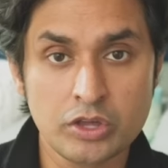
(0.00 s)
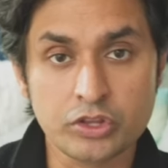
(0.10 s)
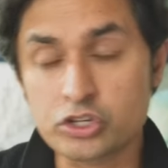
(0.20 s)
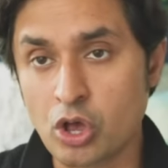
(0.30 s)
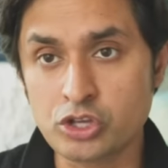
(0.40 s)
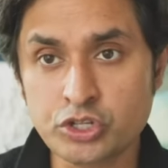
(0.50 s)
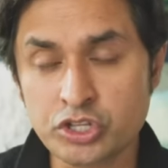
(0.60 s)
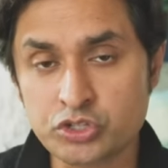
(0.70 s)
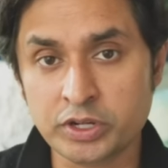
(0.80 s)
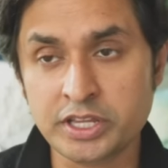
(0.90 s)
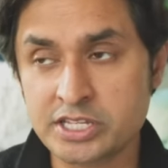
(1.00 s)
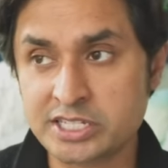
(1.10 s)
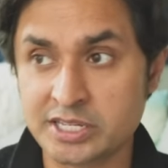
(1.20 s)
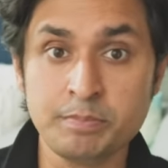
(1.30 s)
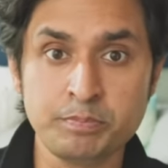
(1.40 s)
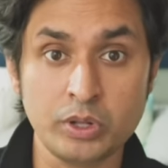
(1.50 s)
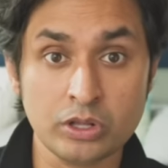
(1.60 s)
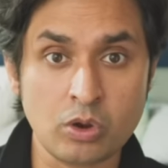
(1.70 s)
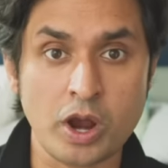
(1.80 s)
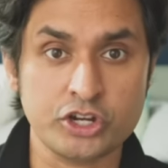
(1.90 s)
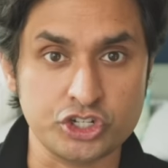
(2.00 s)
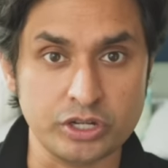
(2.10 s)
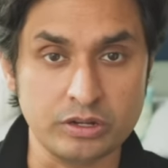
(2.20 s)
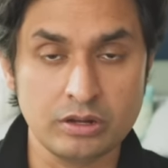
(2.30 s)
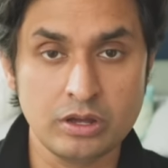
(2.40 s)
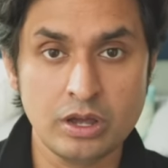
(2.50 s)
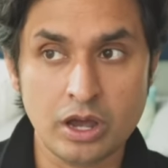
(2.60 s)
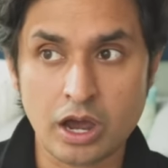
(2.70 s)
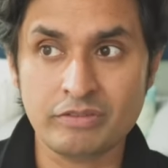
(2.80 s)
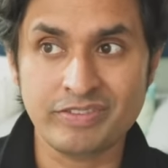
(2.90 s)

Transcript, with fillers: There's also this really simple question of